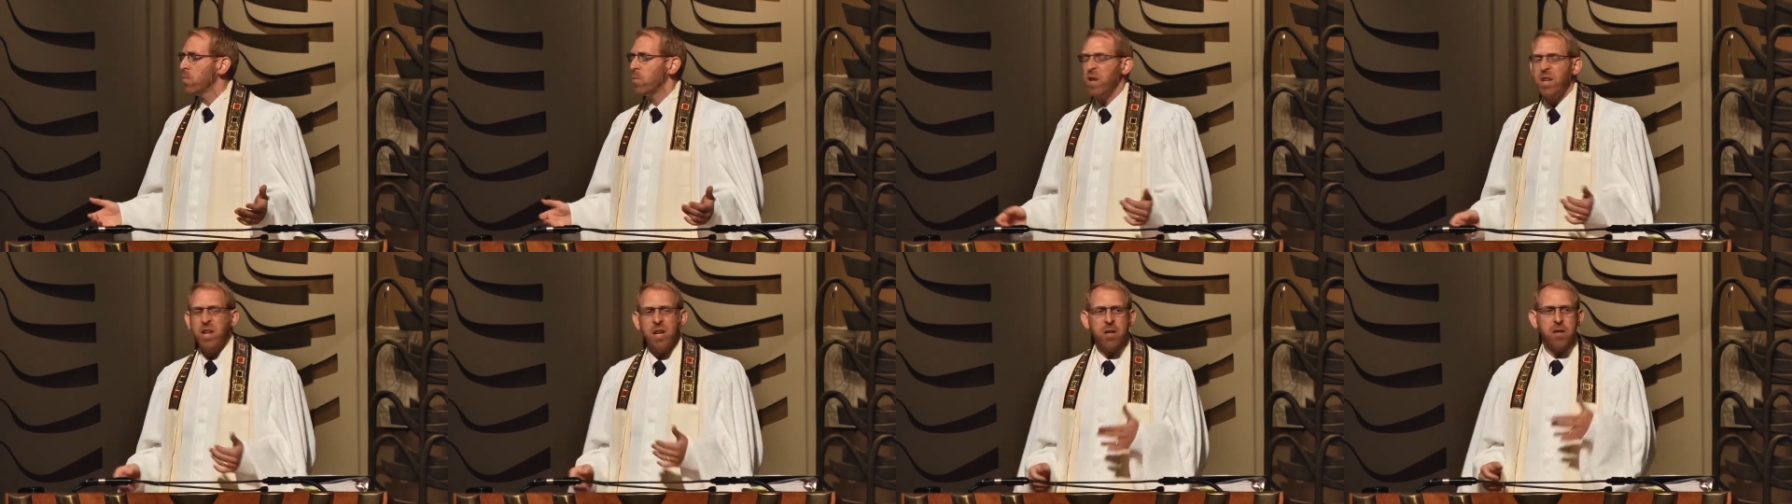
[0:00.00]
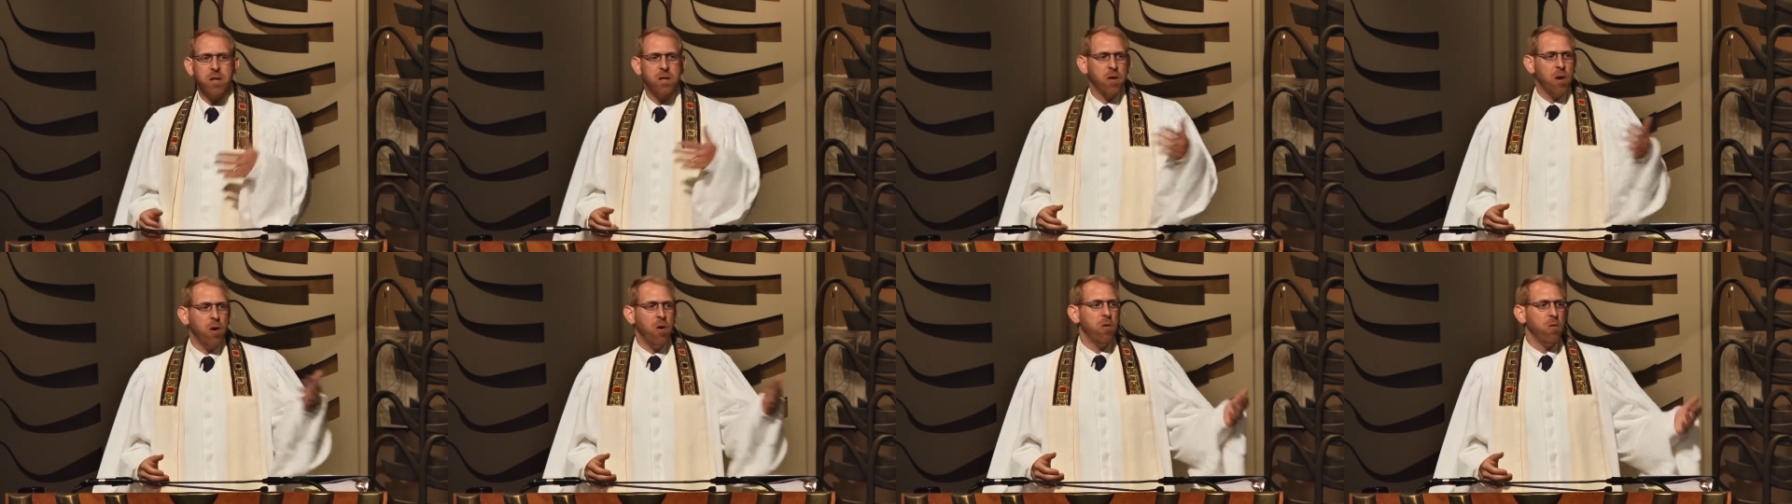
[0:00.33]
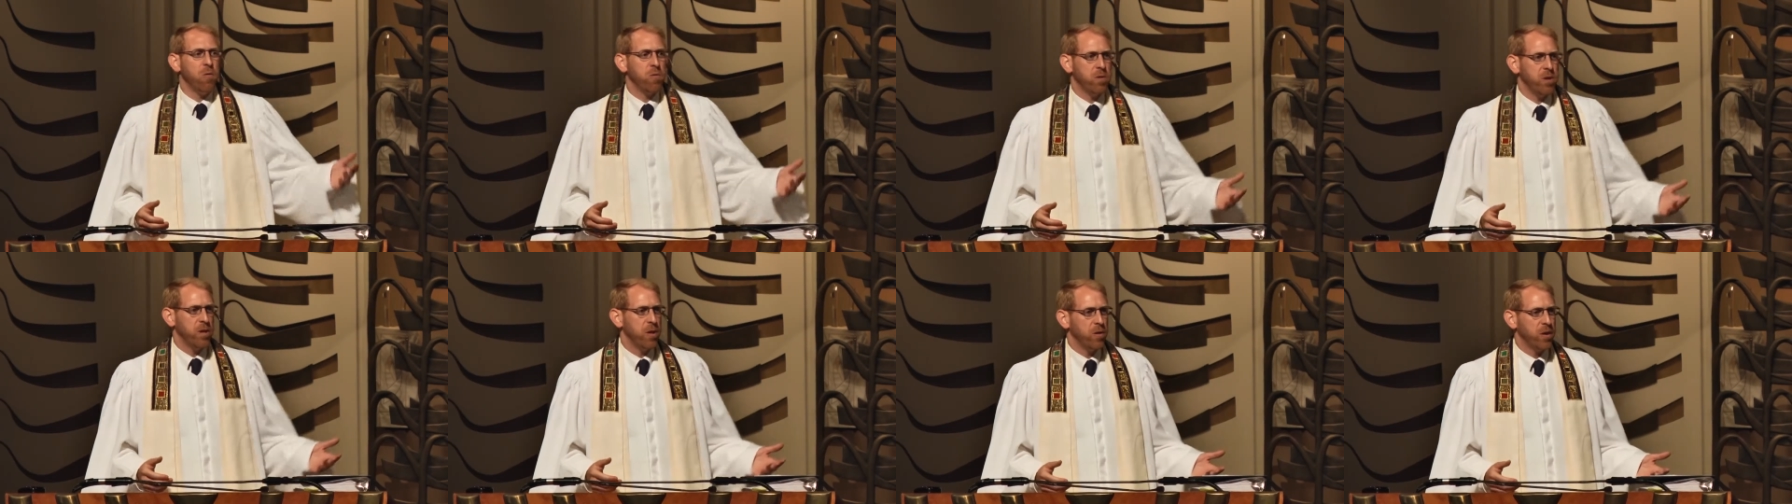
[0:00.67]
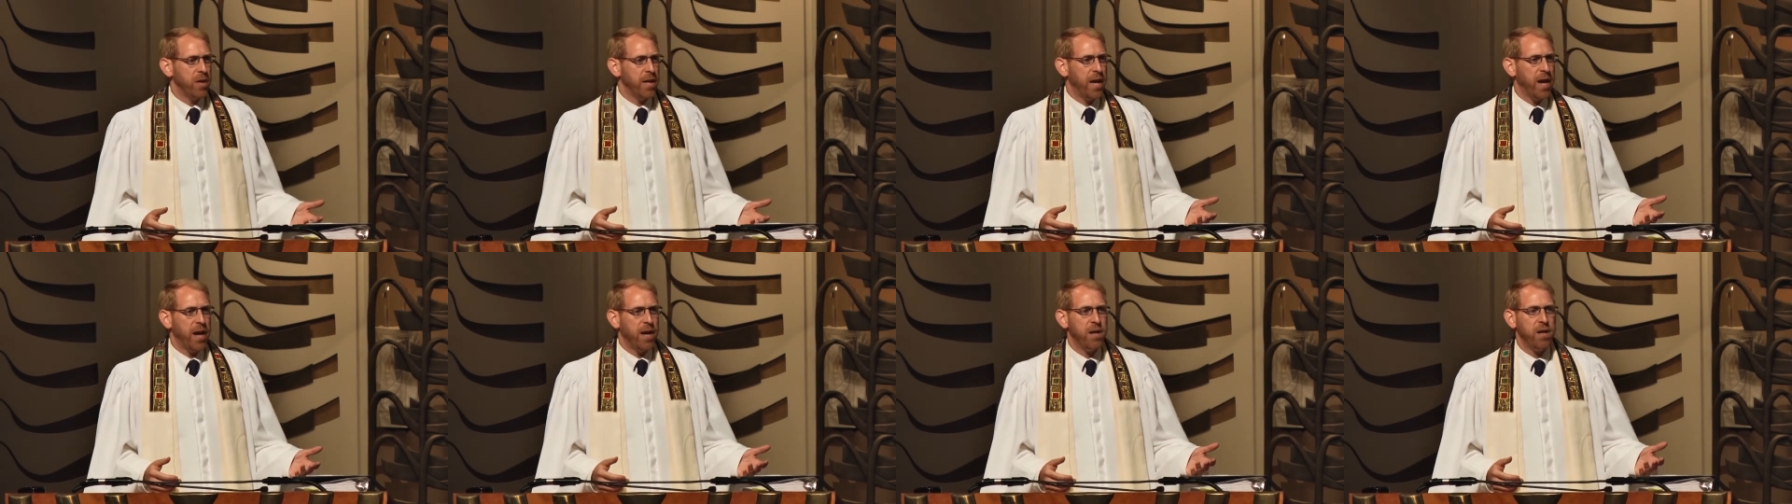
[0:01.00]
We can go
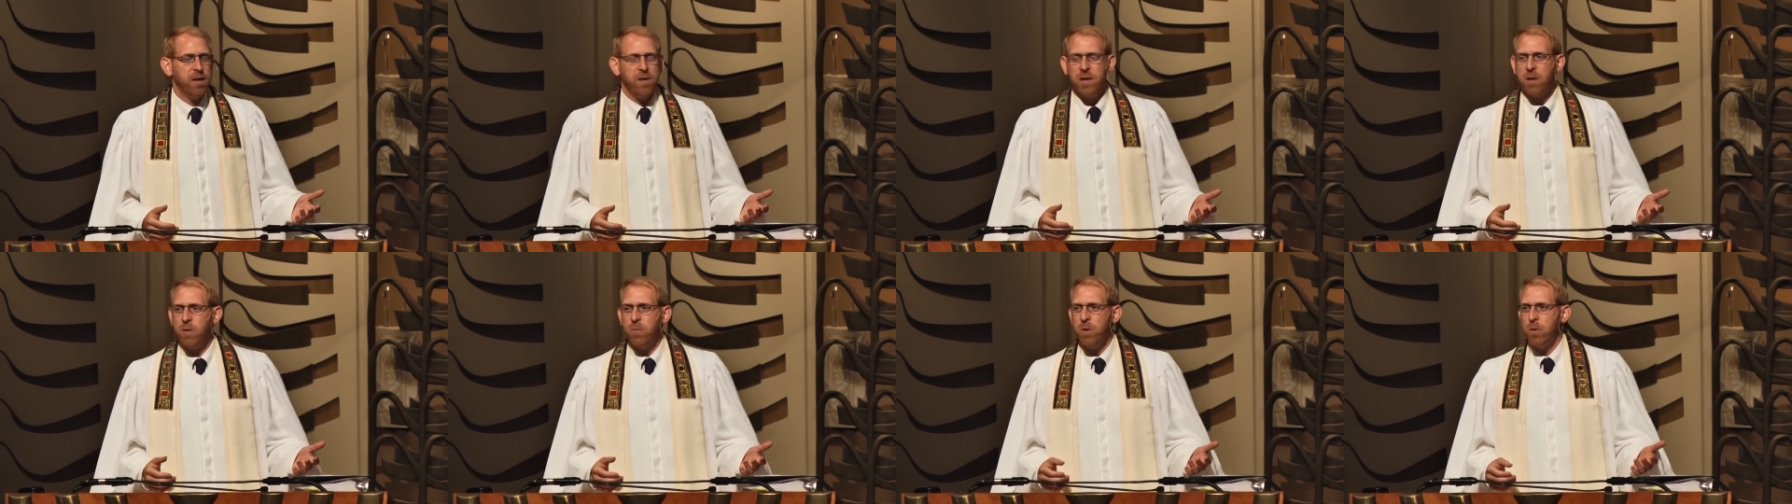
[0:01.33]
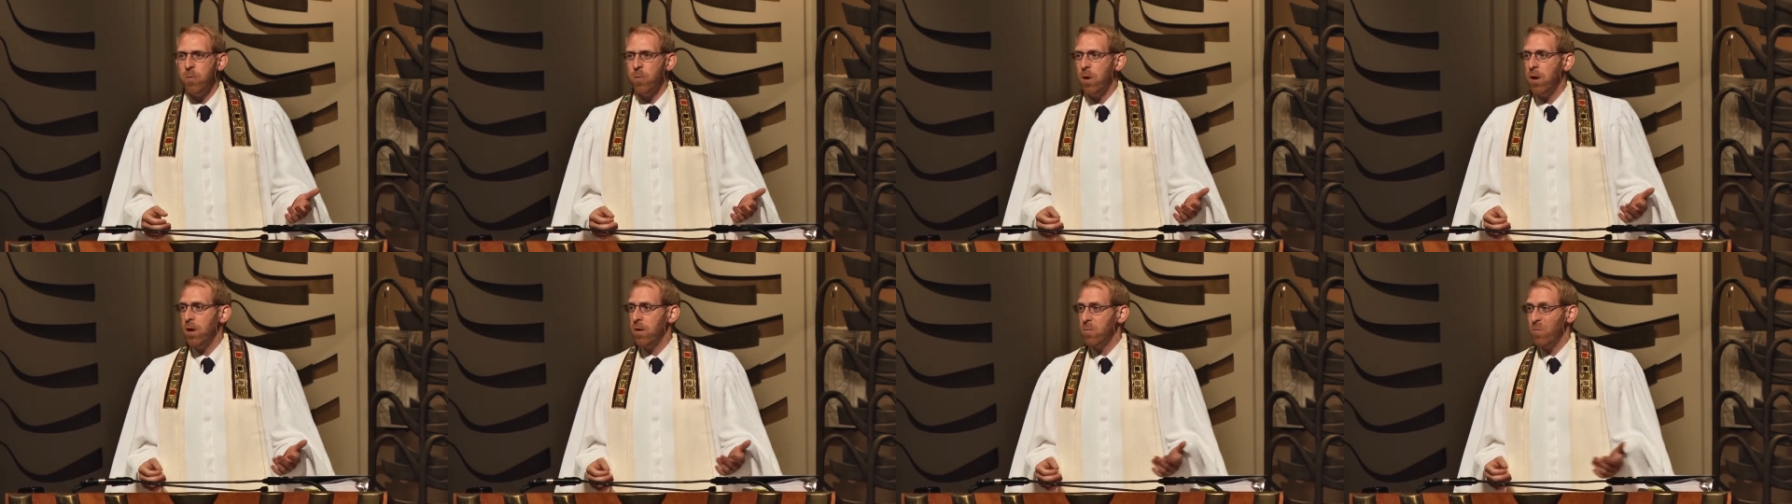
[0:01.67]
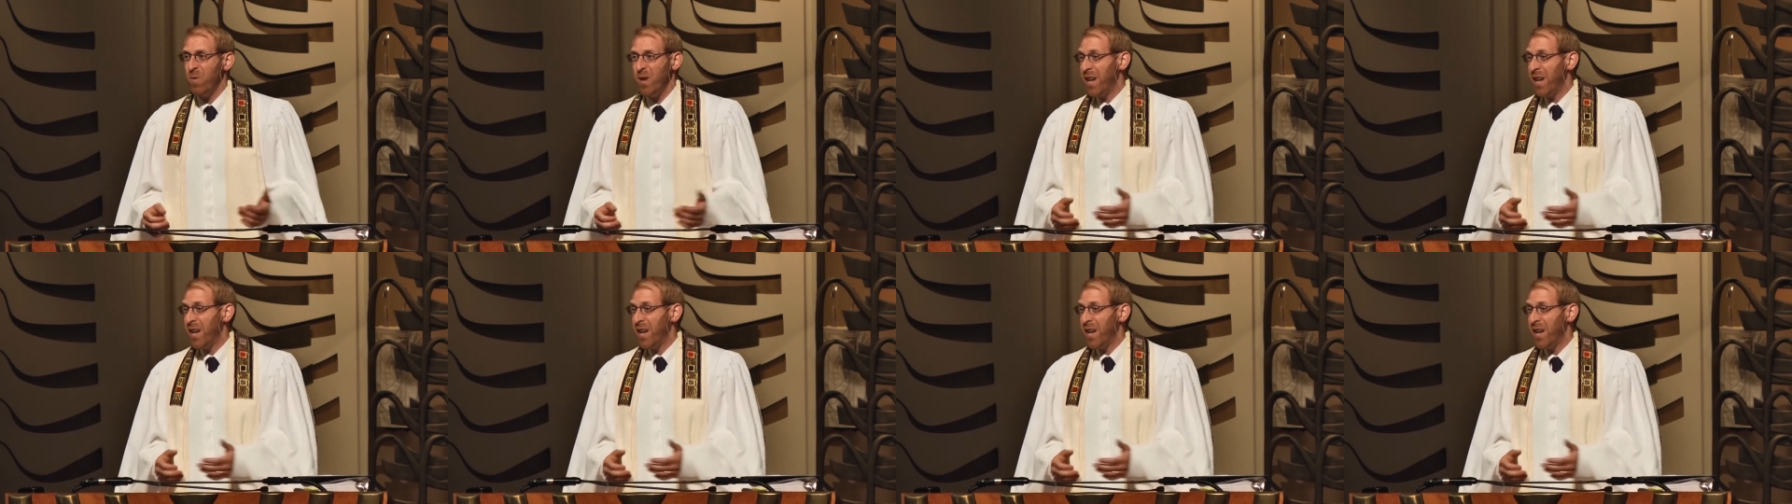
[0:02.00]
nearly anything we want.